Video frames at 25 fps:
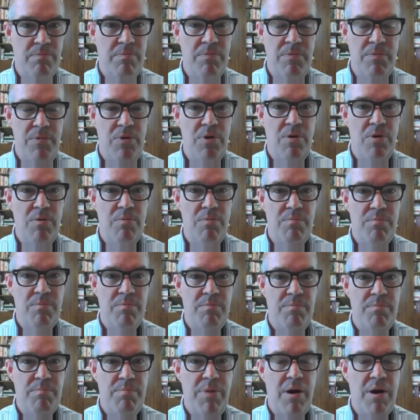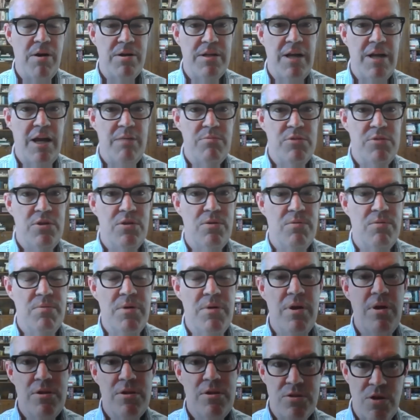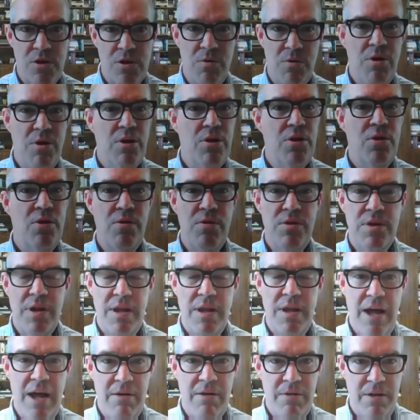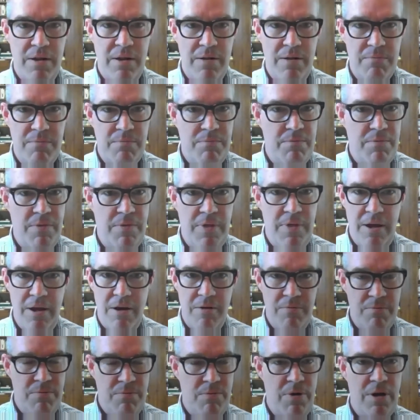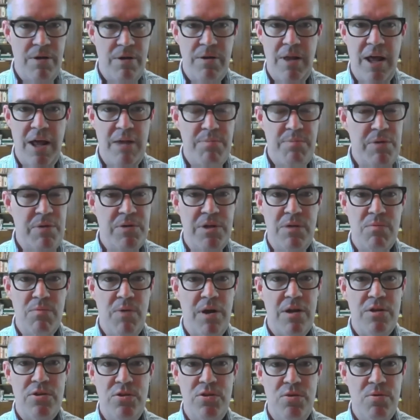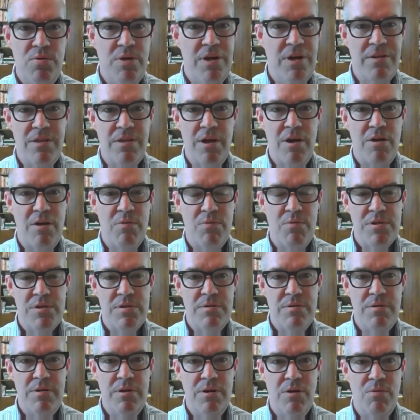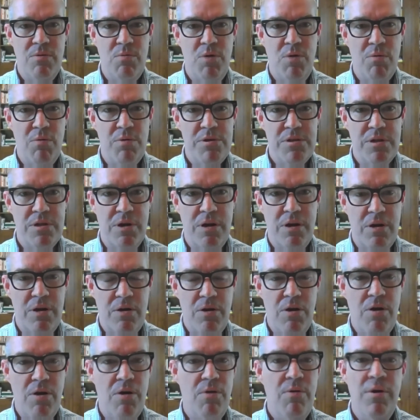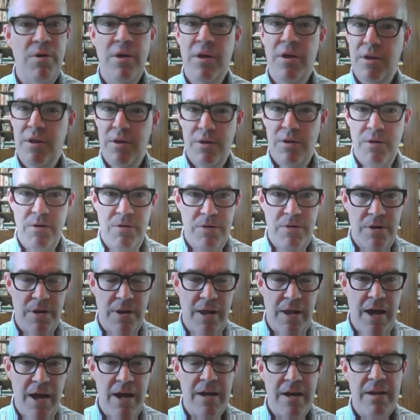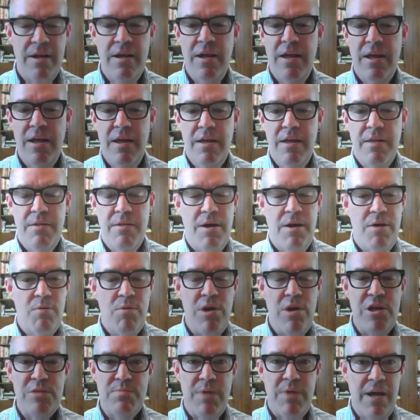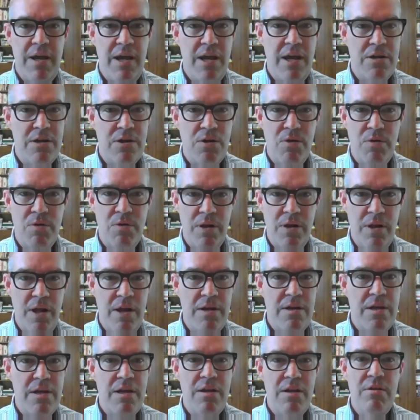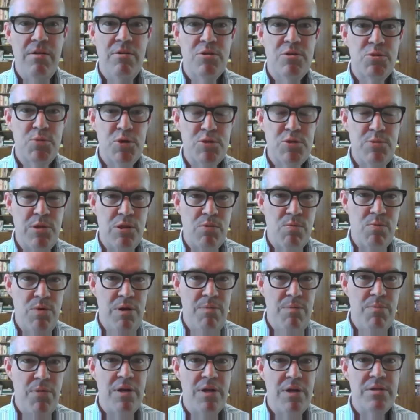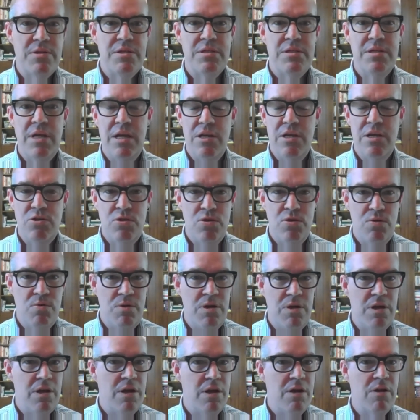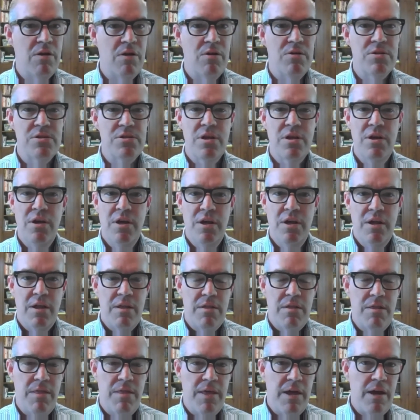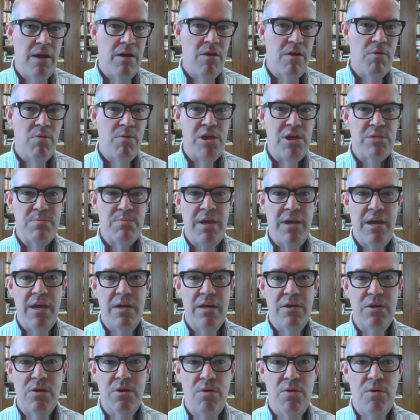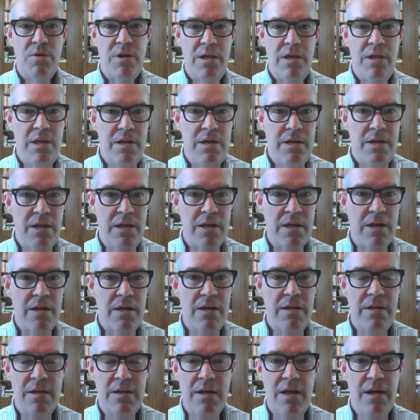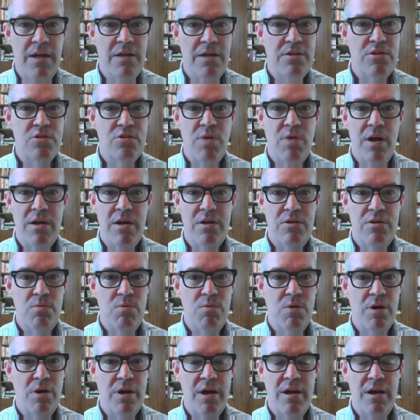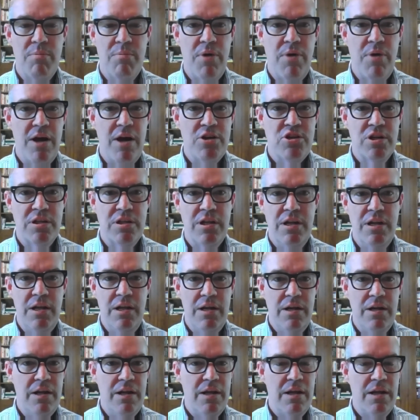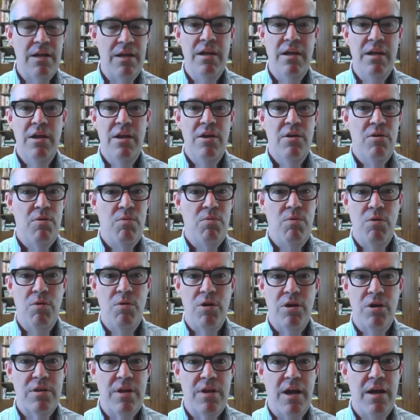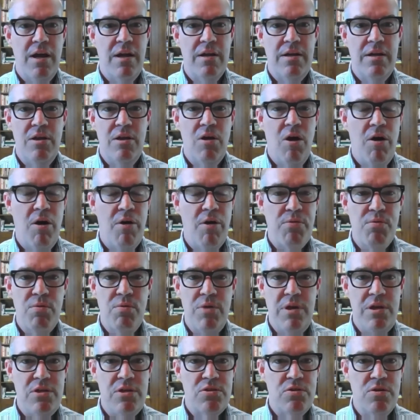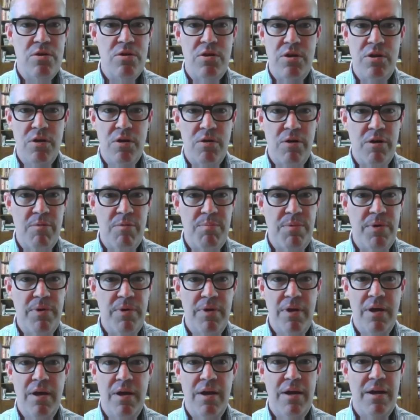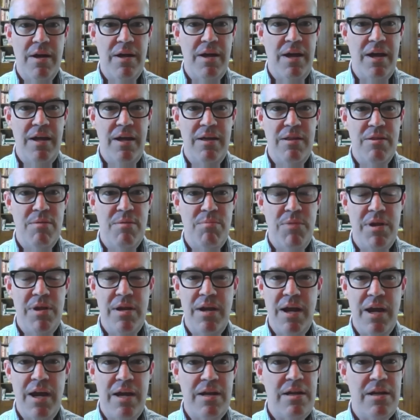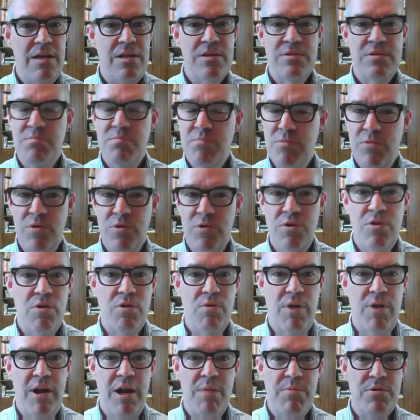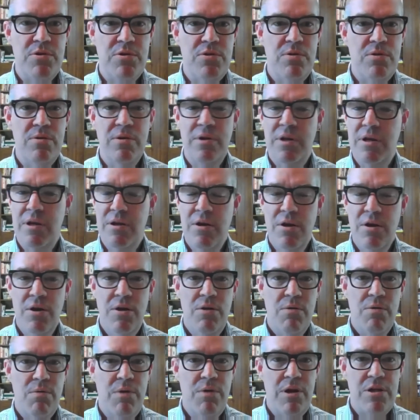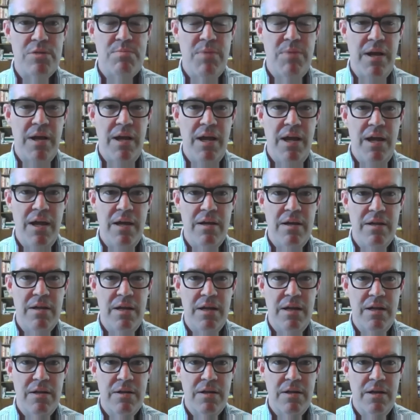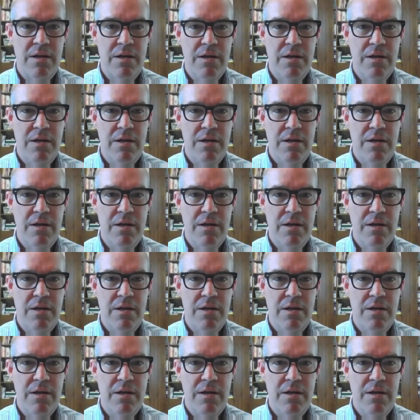you know, part-time too. So learned a lot there, right? A lot of people didn't want to do it. I thought it was, you know, where was it going to go? Learned a lot, raised my hand to go to London, supposed to be 3 months, stayed 2 years there, raised my hand to go to India, to try to work on a project in India. We worked on it all through Eastern Europe, in the mid 90s, you know, great opportunity, raised my hand at,